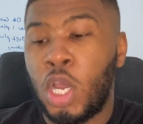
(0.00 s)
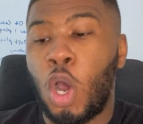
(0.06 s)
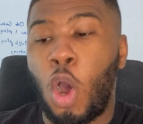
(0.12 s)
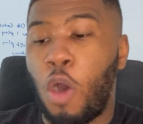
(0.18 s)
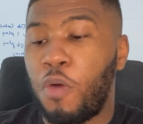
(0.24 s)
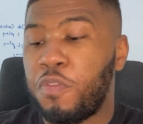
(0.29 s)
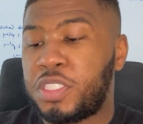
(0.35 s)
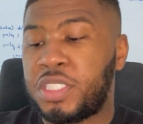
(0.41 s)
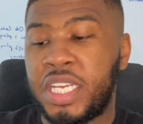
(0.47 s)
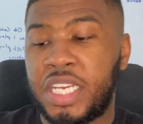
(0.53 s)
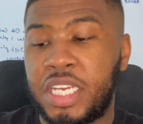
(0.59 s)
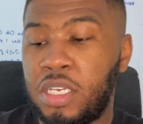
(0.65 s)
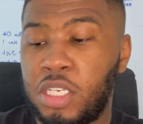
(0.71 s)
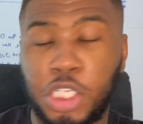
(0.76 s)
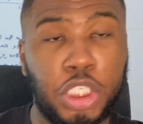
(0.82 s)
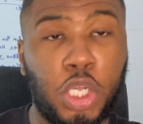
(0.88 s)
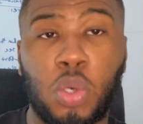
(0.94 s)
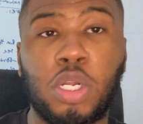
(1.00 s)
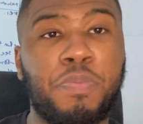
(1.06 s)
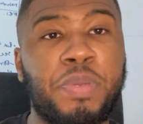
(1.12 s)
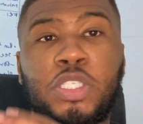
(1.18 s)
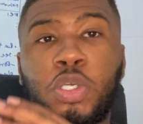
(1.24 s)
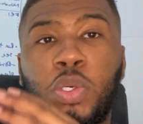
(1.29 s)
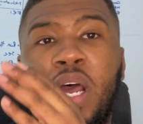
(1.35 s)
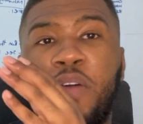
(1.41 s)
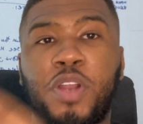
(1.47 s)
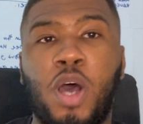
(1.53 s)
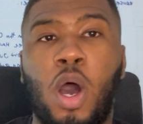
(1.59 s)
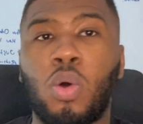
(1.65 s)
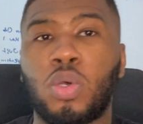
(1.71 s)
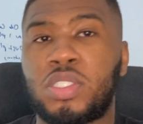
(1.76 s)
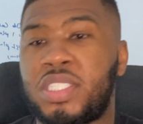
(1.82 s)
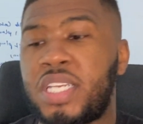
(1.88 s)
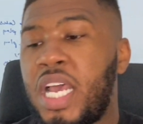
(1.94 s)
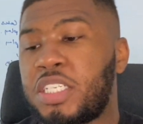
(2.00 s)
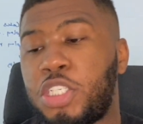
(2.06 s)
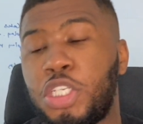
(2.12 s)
Obviously, you don't want to be doing that for the whole set,